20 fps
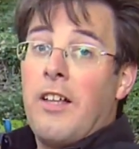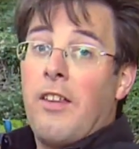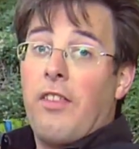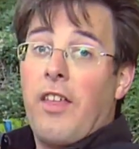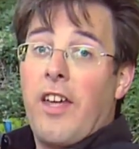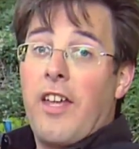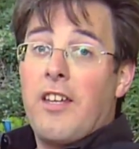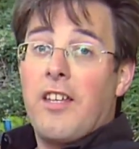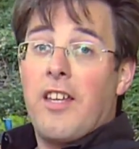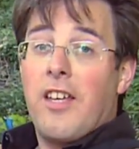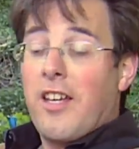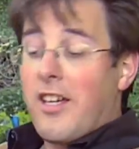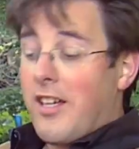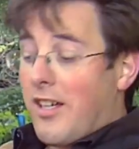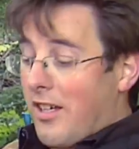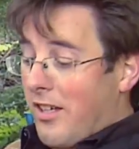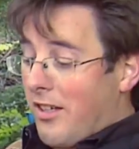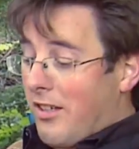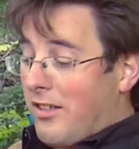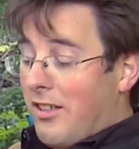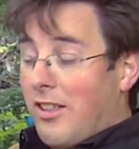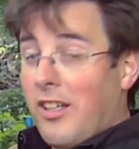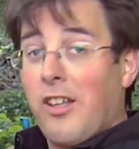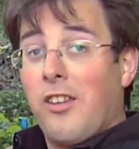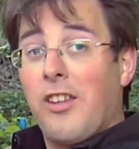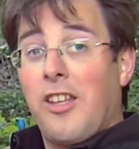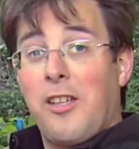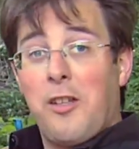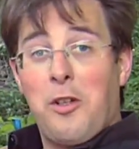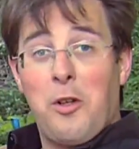then you know,
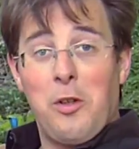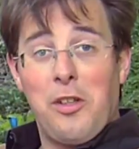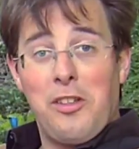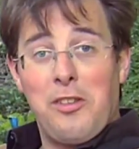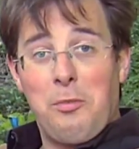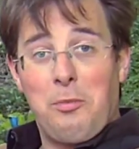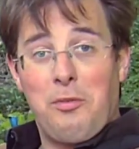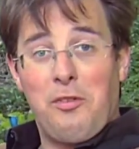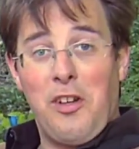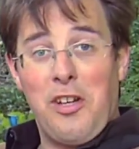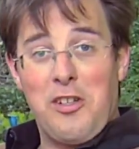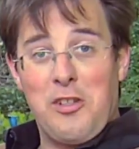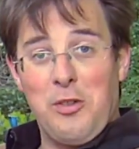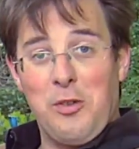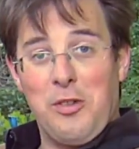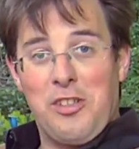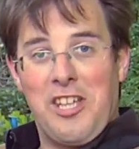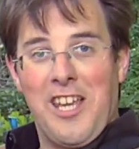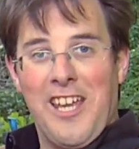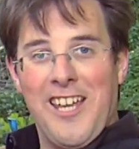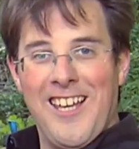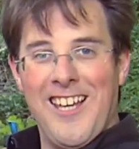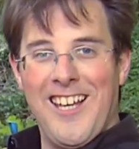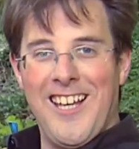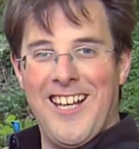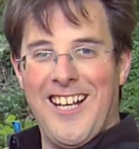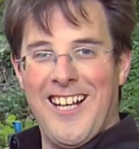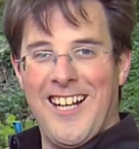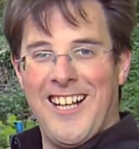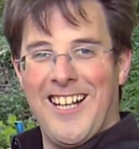then you call in the professionals.
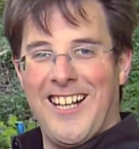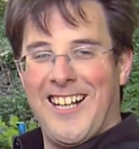Oh,